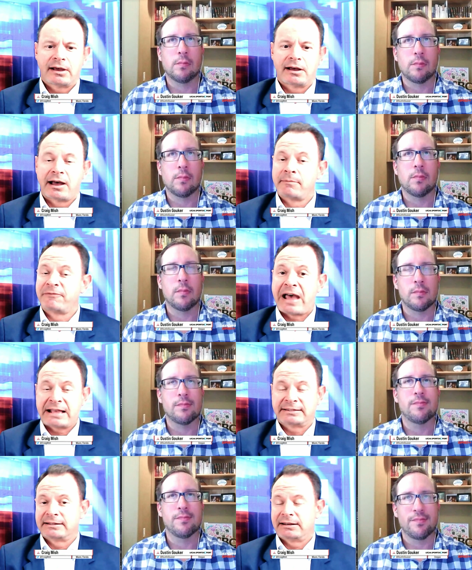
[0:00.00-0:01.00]
Speaker 1: Uh, I'm
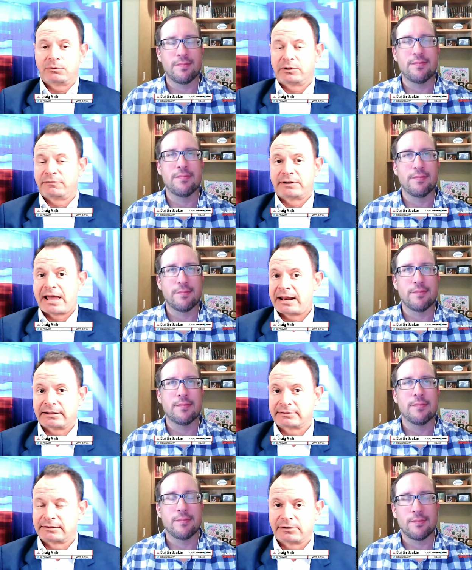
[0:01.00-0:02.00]
fascinated with
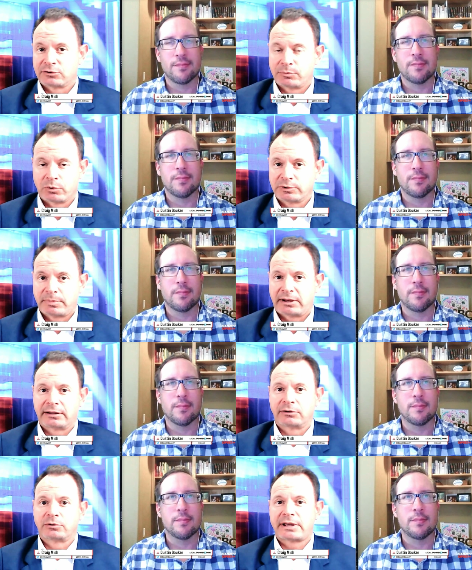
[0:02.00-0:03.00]
Fanatics and their sports
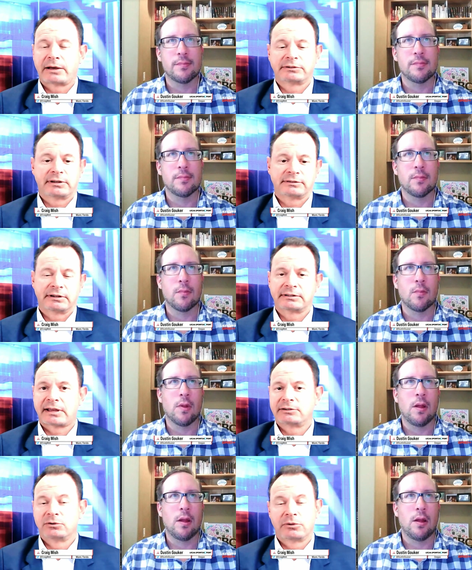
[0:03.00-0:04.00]
betting, no doubt, Dustin,
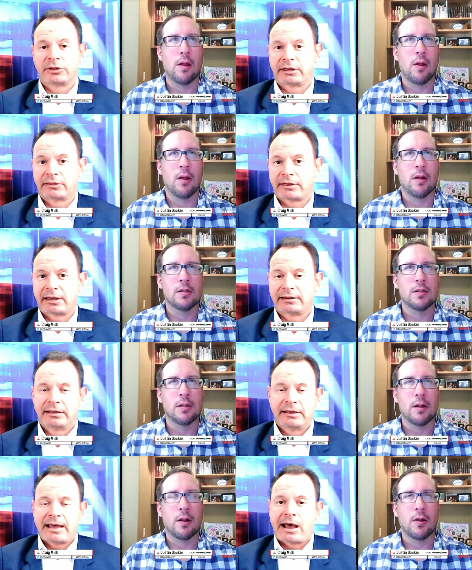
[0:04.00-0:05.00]
because I do think
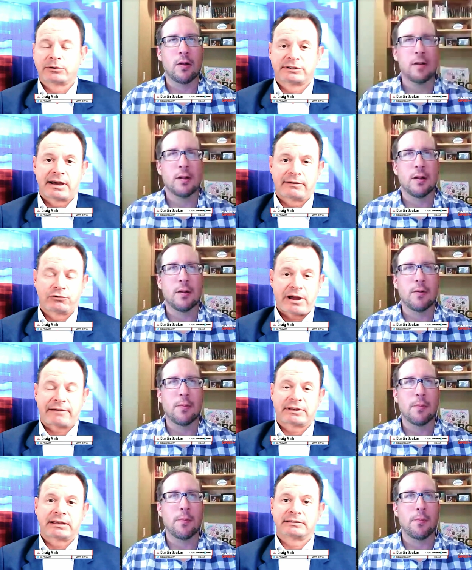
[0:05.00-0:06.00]
that outside of
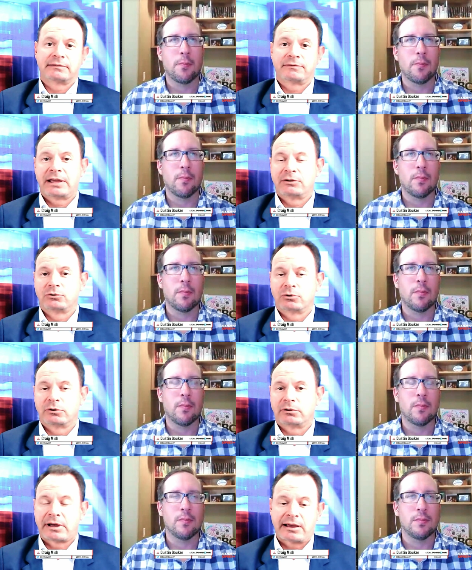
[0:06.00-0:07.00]
DraftKings and
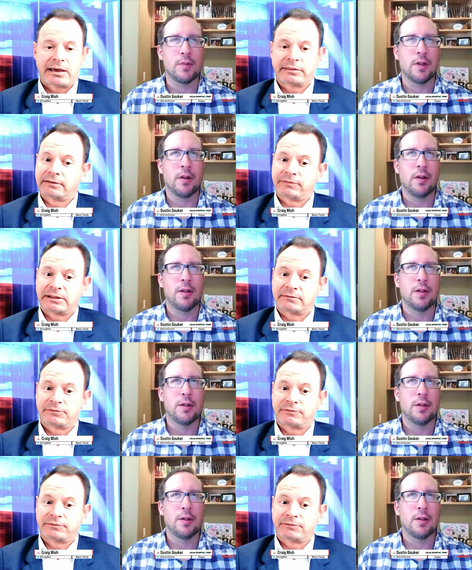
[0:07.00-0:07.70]
FanDuel, I, I think mm-hmm. Fan-